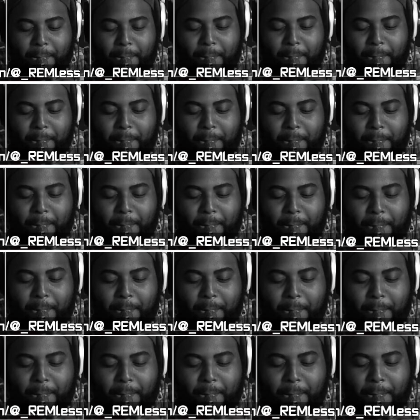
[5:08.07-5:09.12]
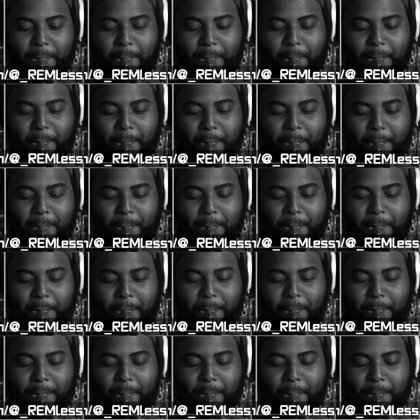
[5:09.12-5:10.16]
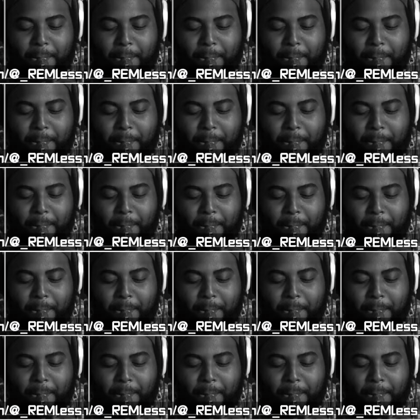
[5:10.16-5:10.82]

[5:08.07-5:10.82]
[no speech]